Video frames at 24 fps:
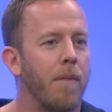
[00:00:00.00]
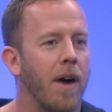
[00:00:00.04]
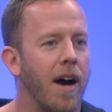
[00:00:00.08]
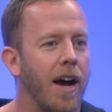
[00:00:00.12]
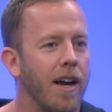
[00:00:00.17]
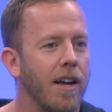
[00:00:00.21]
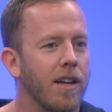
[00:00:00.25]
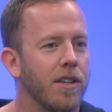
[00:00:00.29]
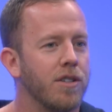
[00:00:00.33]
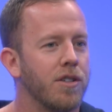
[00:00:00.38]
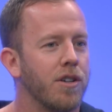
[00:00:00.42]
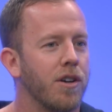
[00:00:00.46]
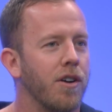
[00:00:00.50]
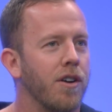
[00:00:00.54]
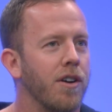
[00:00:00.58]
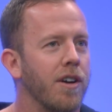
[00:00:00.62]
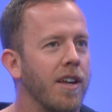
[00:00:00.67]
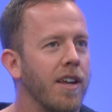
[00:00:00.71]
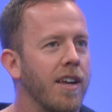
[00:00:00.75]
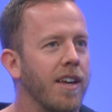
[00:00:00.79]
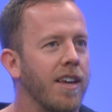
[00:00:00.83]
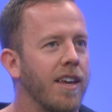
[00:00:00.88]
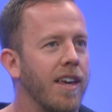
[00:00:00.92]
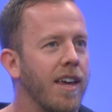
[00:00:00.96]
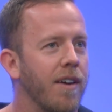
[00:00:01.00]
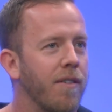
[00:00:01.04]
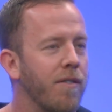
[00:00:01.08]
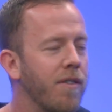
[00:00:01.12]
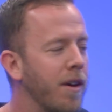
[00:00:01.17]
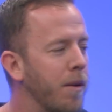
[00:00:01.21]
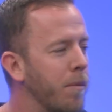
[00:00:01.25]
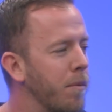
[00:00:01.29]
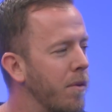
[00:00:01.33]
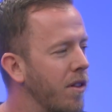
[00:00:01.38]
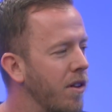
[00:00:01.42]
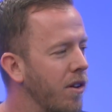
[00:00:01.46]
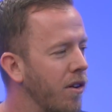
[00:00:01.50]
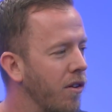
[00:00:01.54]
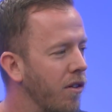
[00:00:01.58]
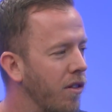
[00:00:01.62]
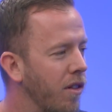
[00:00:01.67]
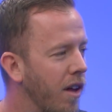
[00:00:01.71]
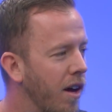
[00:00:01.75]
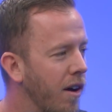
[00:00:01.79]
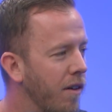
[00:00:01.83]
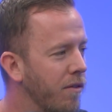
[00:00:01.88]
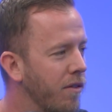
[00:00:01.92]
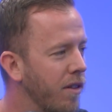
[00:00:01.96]
my attorney give him a little
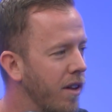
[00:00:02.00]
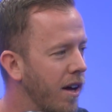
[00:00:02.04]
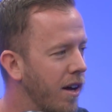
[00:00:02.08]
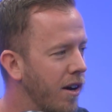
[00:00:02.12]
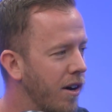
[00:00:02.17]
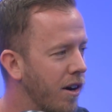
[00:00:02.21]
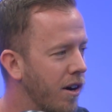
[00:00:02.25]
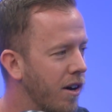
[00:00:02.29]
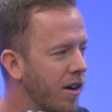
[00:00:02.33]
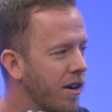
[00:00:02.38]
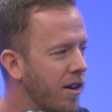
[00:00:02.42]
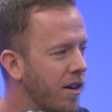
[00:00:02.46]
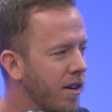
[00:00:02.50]
love letter